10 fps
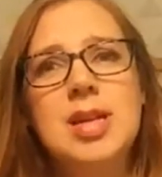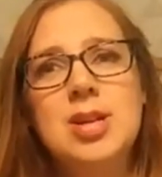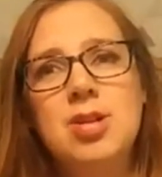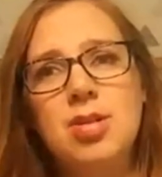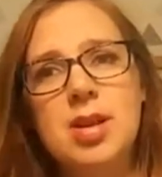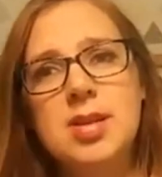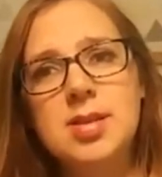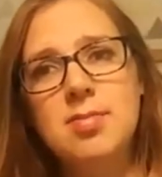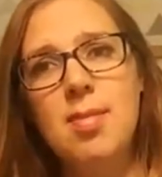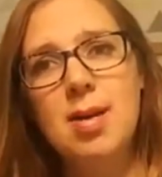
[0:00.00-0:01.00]

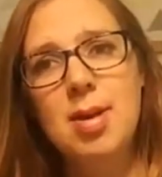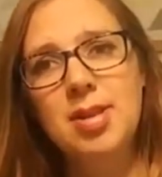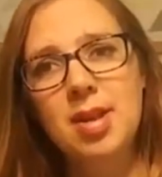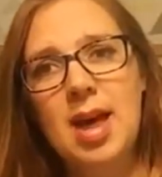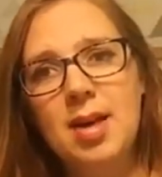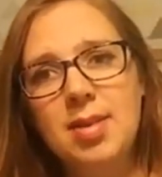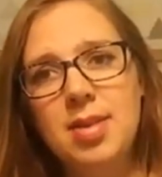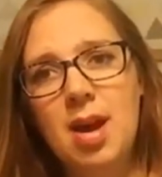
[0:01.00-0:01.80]
increase my mental health,